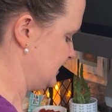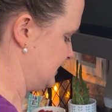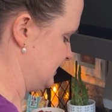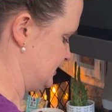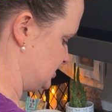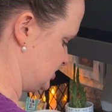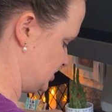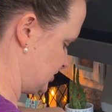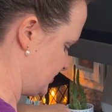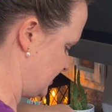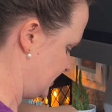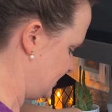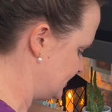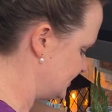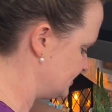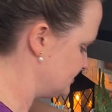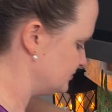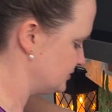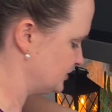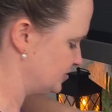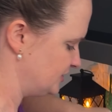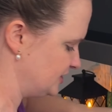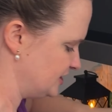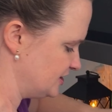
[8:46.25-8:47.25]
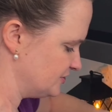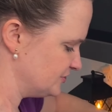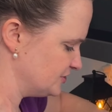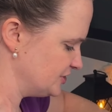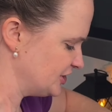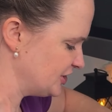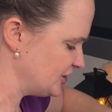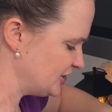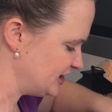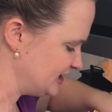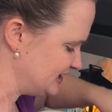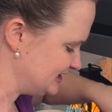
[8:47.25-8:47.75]
integrated with the
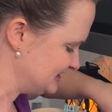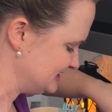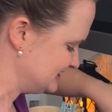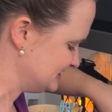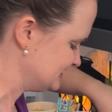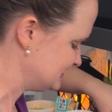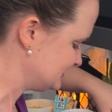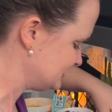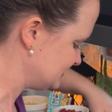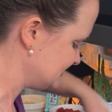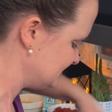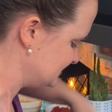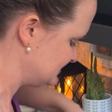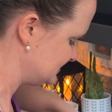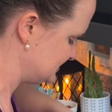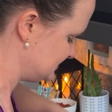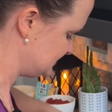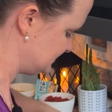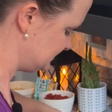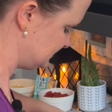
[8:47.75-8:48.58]
other ingredients.